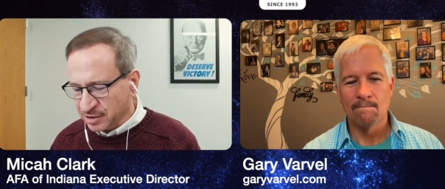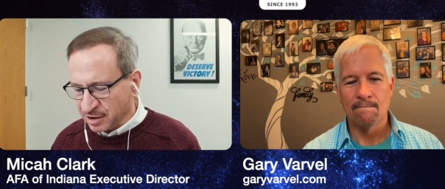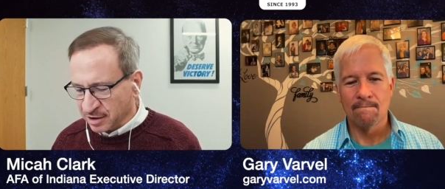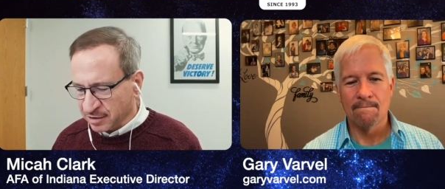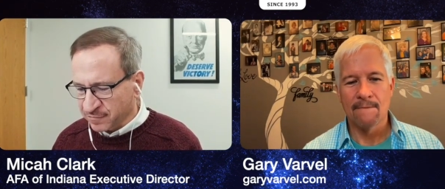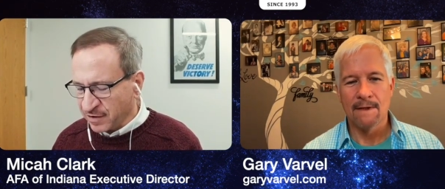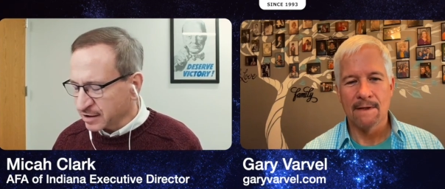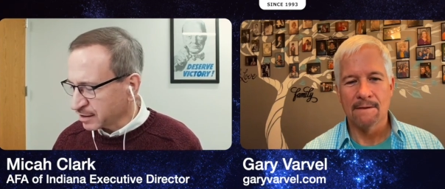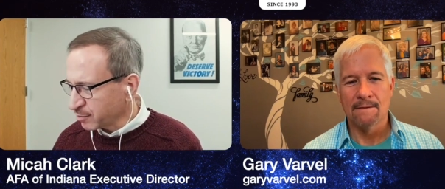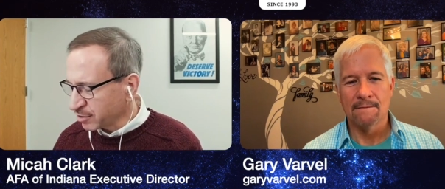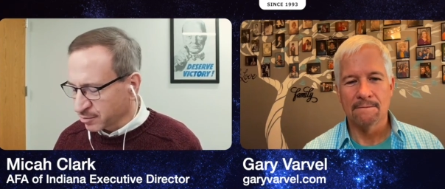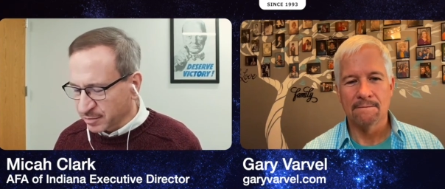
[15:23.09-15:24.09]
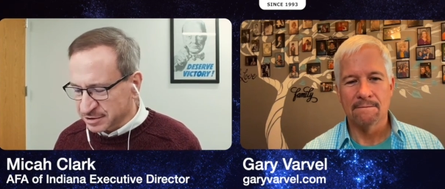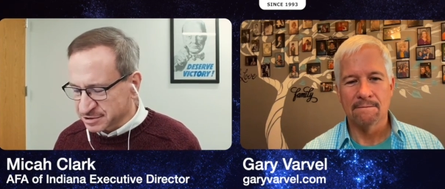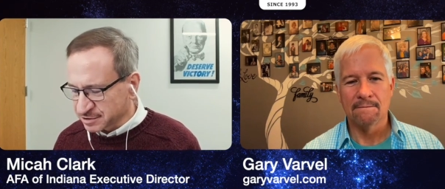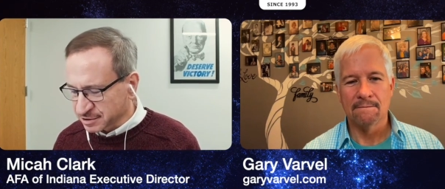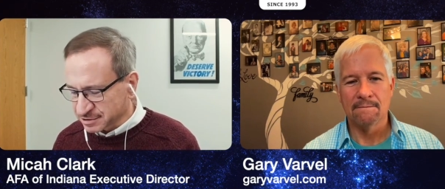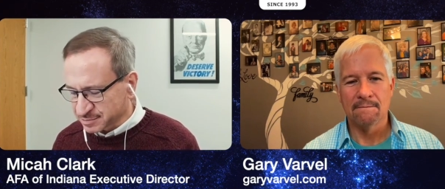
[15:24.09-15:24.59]
Speaker 1: That, in fact, I'm going to
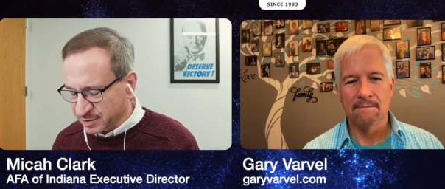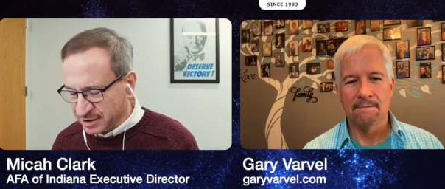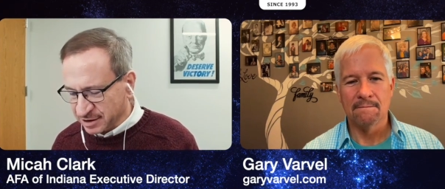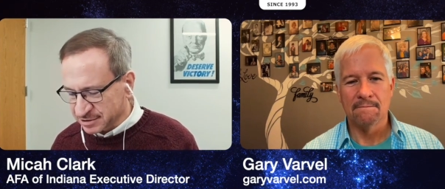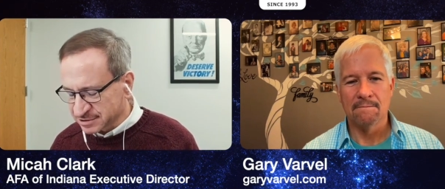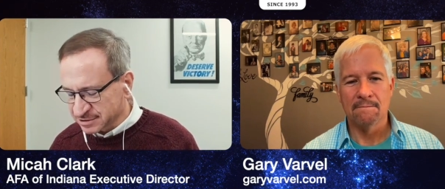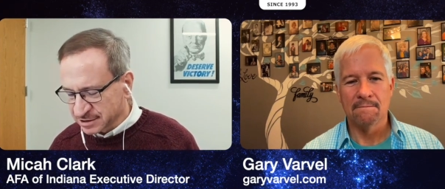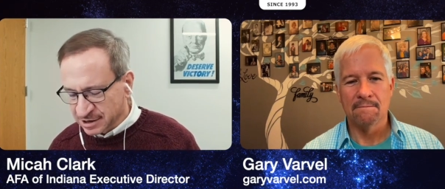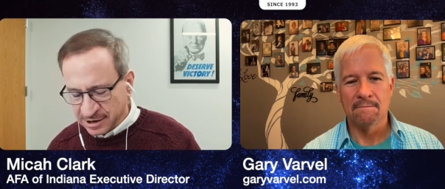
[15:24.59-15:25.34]
mention this because